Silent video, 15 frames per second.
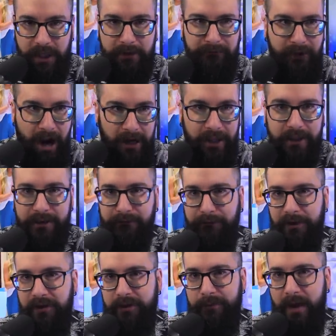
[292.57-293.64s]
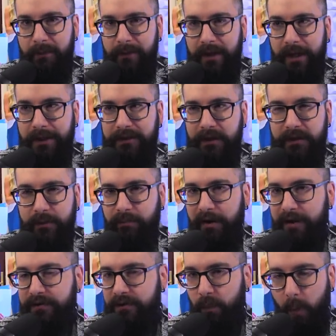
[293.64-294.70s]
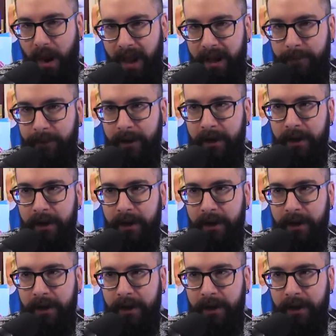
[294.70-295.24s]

They violate the First Amendment in such a brazen way